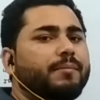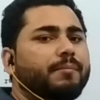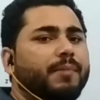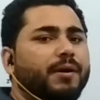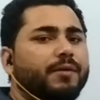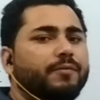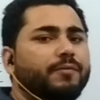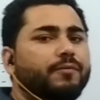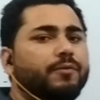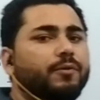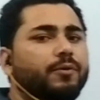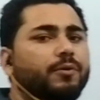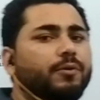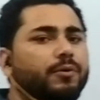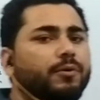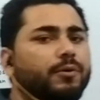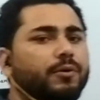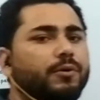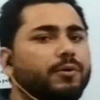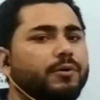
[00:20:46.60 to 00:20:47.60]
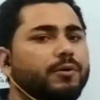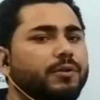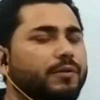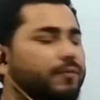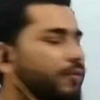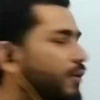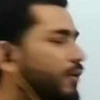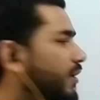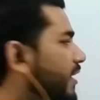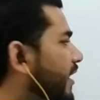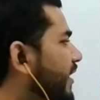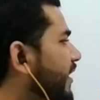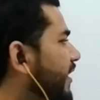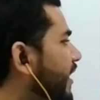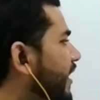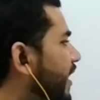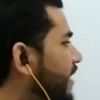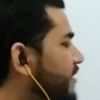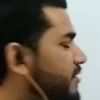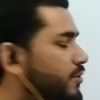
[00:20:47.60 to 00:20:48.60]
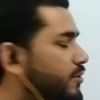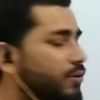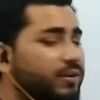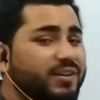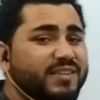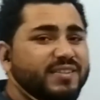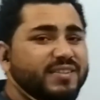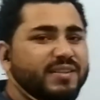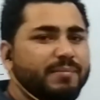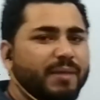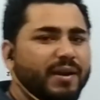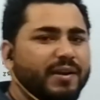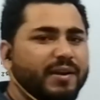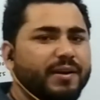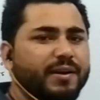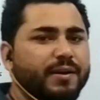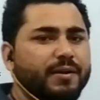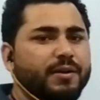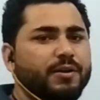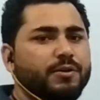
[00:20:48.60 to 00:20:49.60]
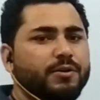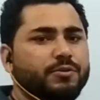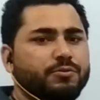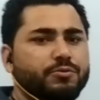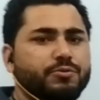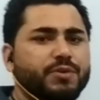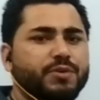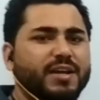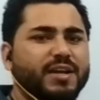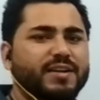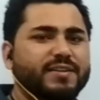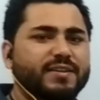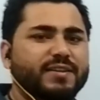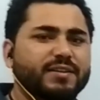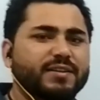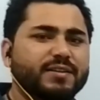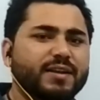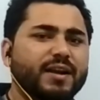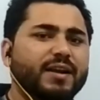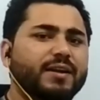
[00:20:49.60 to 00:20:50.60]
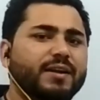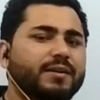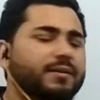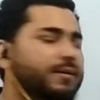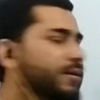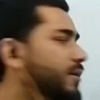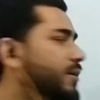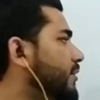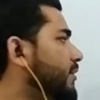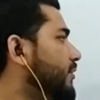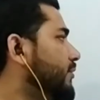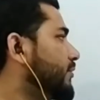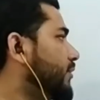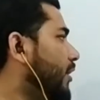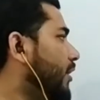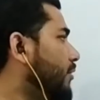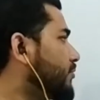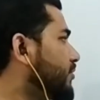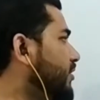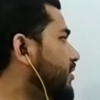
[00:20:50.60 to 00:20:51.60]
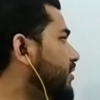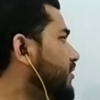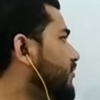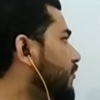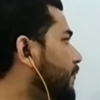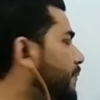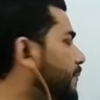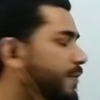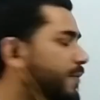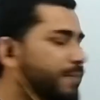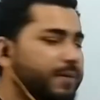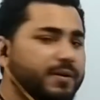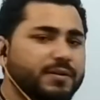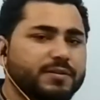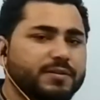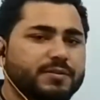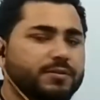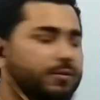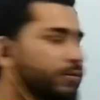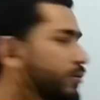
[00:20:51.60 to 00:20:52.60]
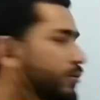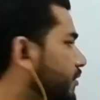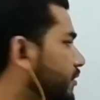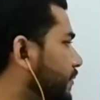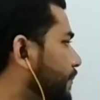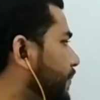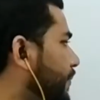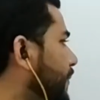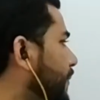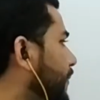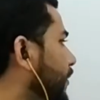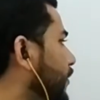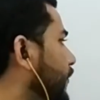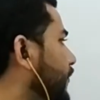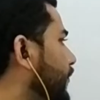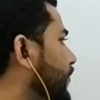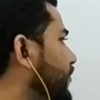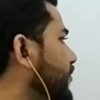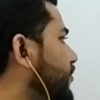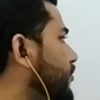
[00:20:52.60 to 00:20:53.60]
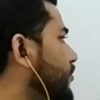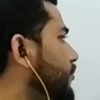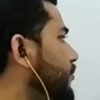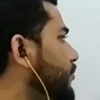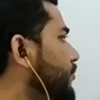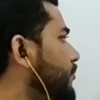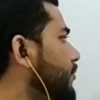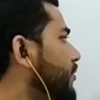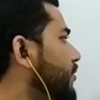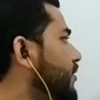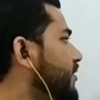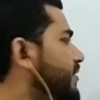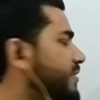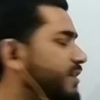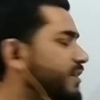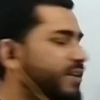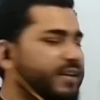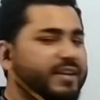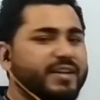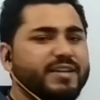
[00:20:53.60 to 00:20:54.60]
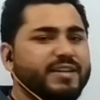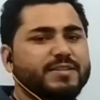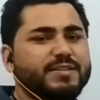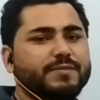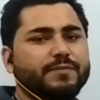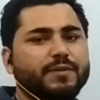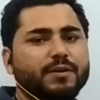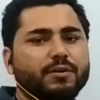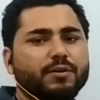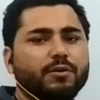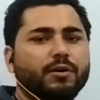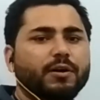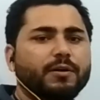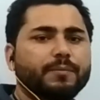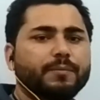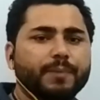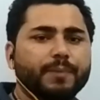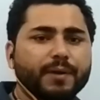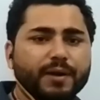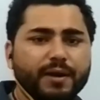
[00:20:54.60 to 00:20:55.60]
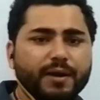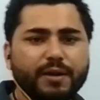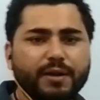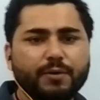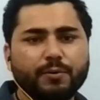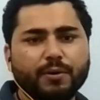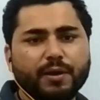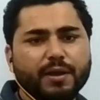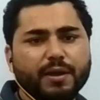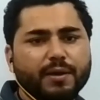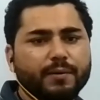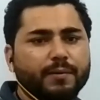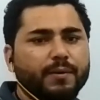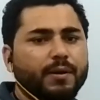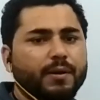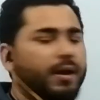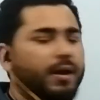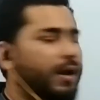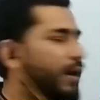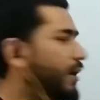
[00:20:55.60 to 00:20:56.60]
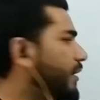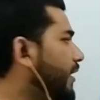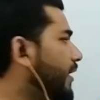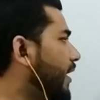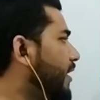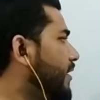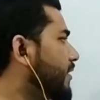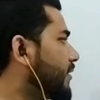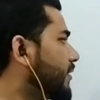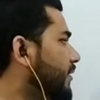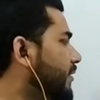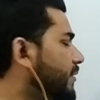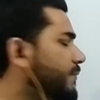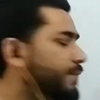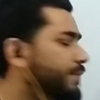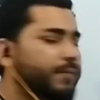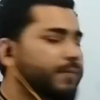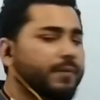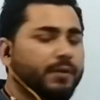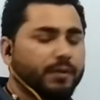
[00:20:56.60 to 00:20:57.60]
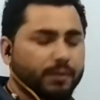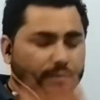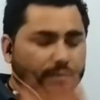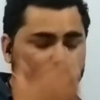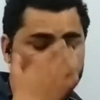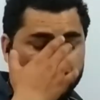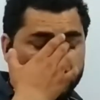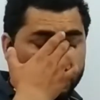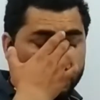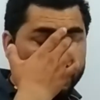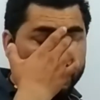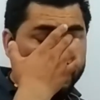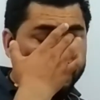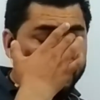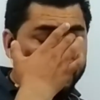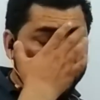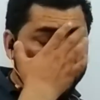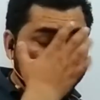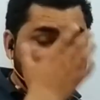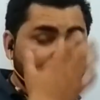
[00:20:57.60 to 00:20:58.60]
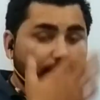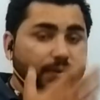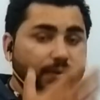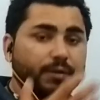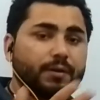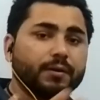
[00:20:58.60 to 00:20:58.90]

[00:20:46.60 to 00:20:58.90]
mud flow or the volcanic ash got cemented, so you can say that thousands of peoples or the people of these two cities were got buried. Okay, entire the under the